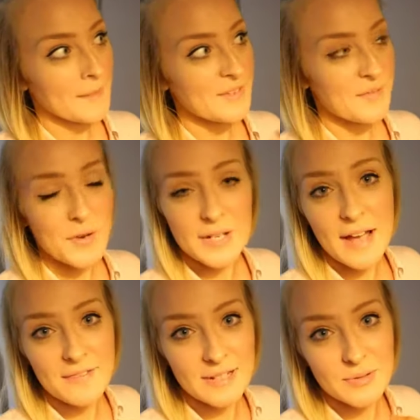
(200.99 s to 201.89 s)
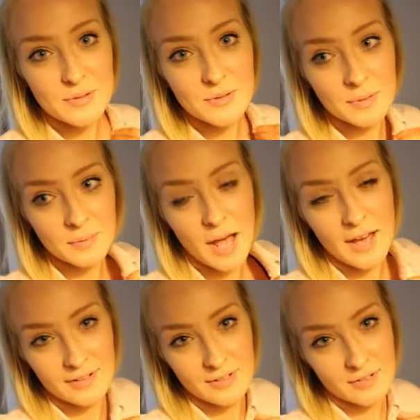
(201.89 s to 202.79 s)
So I thought I'd have a little
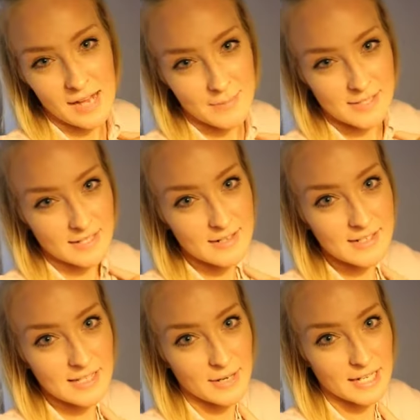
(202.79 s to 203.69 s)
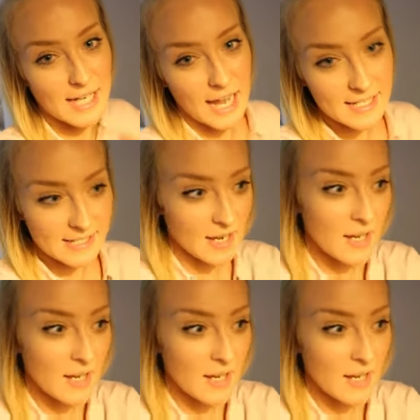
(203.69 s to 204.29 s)
hunt on Amazon, see what I could get. So